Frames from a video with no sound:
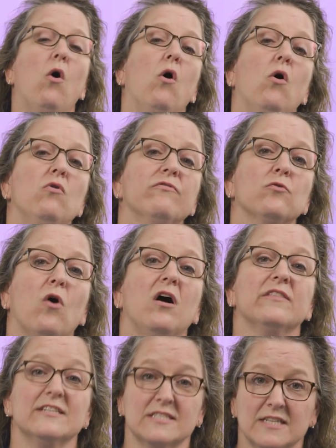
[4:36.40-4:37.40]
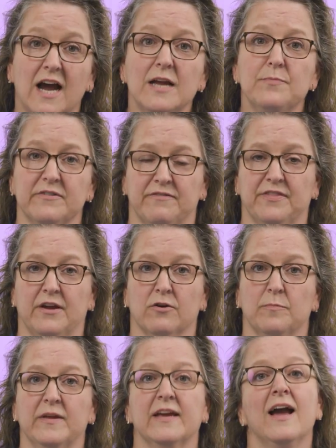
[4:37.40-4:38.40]
Overall, this type of
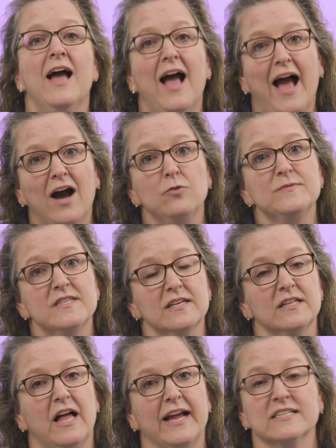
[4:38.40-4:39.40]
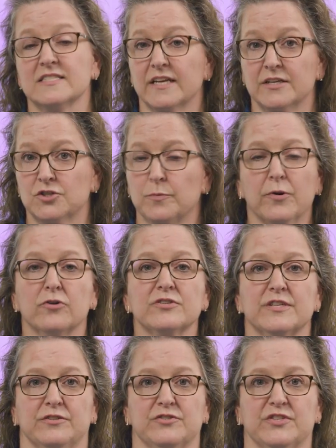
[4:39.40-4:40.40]
therapy helps the client's
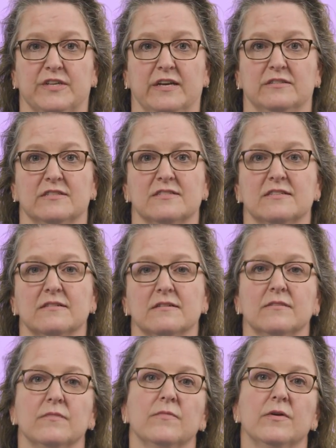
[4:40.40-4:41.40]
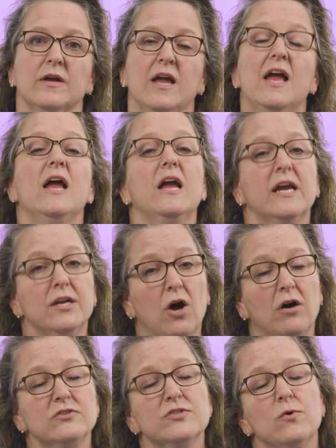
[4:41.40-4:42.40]
interpersonal skills. It
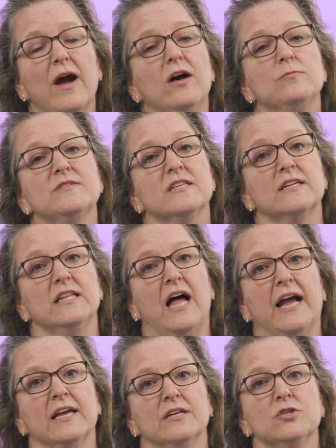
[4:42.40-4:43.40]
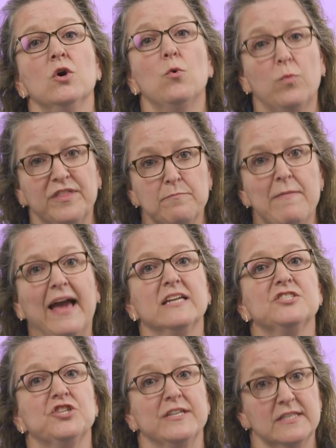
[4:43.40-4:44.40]
also helps the client with
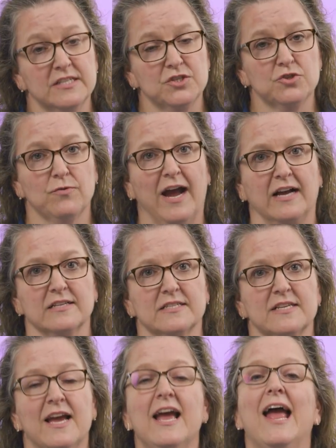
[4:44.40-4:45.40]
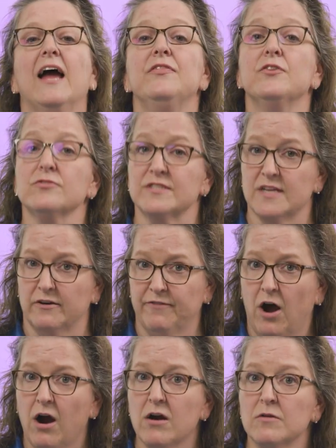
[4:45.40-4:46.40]
managing distress and their
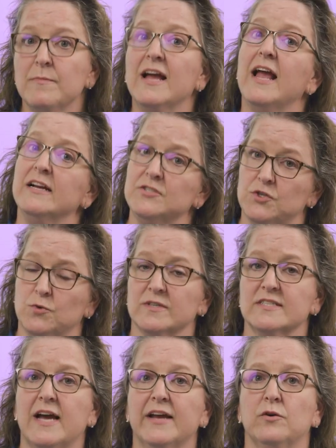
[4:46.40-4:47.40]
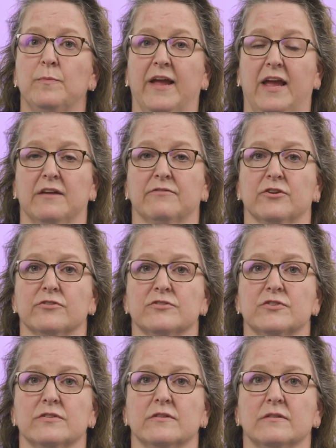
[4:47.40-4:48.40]
self-harm and suicidal behaviors.